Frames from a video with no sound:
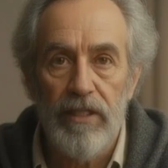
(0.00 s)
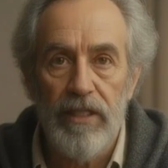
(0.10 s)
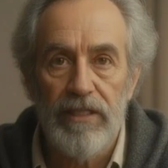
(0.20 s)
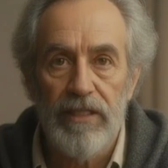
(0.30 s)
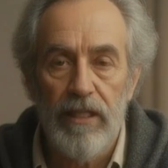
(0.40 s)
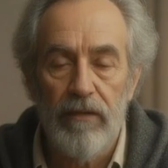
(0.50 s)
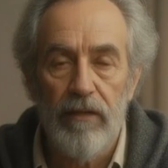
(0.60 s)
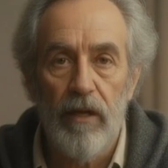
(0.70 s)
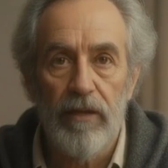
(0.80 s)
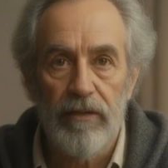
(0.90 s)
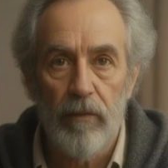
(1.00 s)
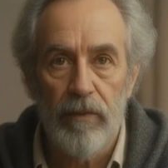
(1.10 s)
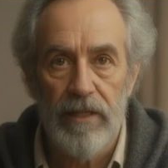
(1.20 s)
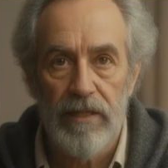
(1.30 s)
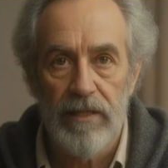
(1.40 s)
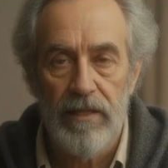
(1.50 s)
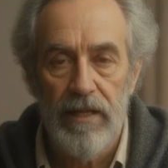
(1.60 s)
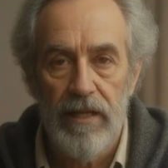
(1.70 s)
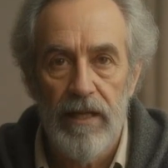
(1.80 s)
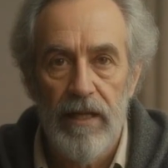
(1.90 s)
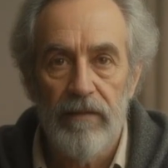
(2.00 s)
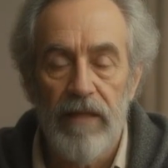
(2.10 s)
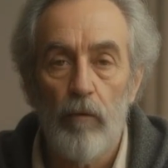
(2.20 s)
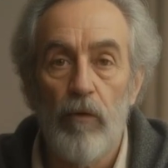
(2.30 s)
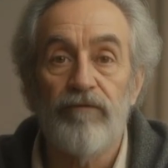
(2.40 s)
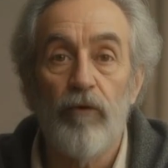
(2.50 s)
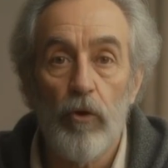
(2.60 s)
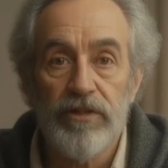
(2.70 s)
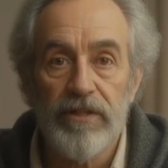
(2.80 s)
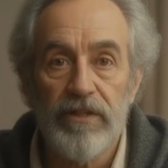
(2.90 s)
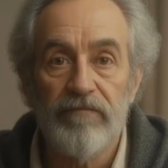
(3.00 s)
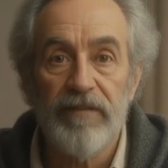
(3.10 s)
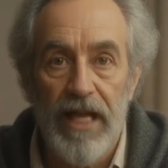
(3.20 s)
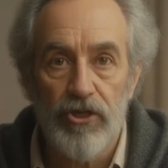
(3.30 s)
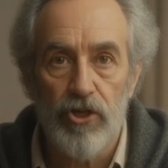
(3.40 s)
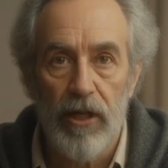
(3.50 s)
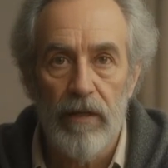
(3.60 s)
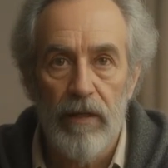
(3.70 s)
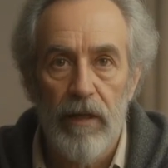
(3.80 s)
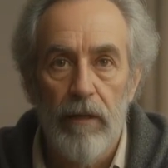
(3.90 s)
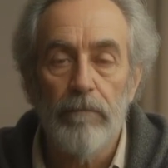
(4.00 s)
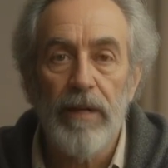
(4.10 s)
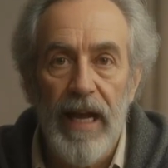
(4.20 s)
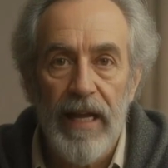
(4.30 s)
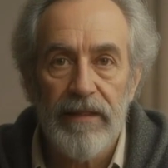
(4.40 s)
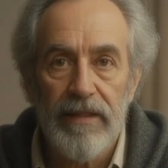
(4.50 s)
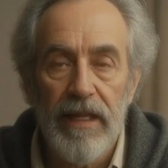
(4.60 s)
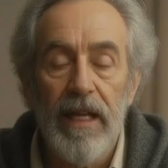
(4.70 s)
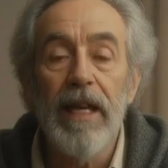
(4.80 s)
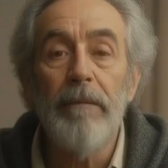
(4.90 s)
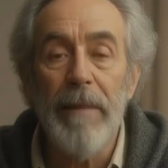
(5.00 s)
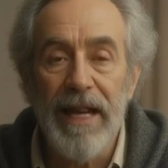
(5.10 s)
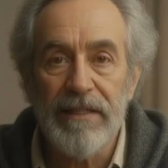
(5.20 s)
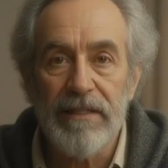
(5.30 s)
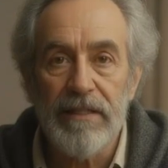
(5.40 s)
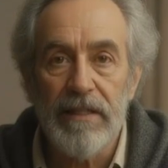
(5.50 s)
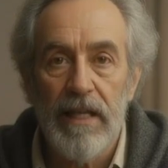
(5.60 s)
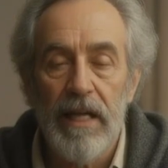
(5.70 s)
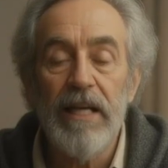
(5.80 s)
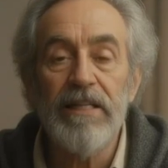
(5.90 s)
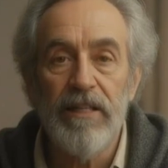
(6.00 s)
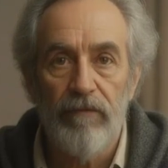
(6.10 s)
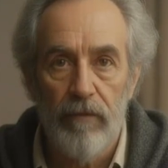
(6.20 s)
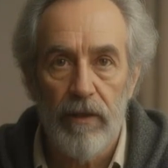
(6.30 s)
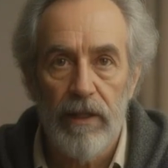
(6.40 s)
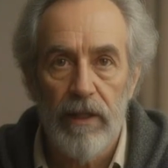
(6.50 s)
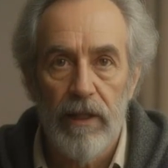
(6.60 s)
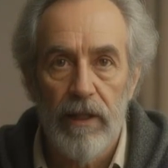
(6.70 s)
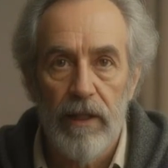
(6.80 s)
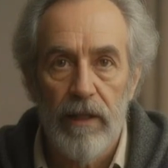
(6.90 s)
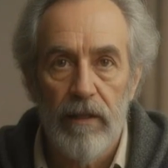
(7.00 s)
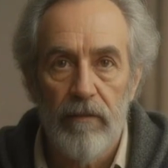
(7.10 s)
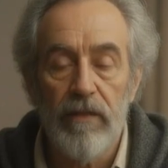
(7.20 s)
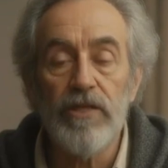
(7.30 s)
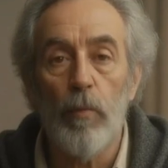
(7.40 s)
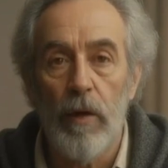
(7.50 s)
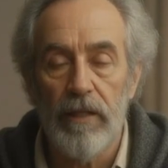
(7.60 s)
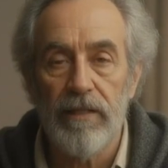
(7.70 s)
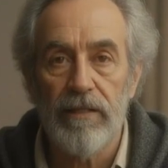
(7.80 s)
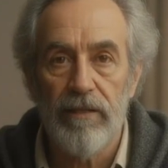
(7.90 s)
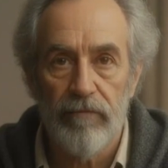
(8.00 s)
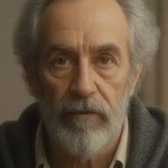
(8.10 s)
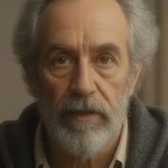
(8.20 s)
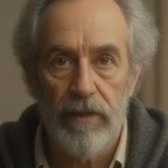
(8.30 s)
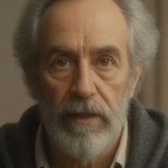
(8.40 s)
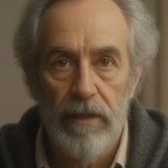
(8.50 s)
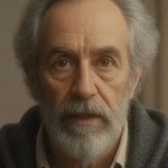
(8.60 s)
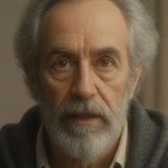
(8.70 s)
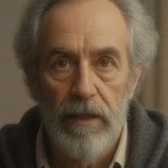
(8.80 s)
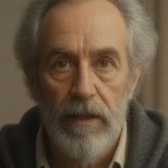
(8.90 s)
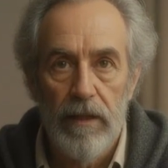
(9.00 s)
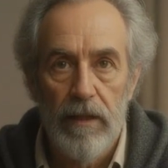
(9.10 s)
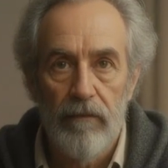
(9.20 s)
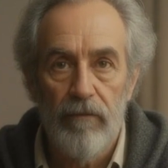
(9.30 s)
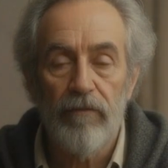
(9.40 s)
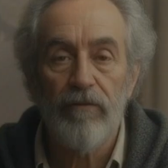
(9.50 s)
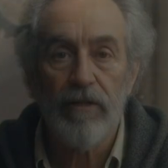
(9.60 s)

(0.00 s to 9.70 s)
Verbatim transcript: to consider the consequences. They were forces of nature, blind, immense, indifferent. This one is different. For the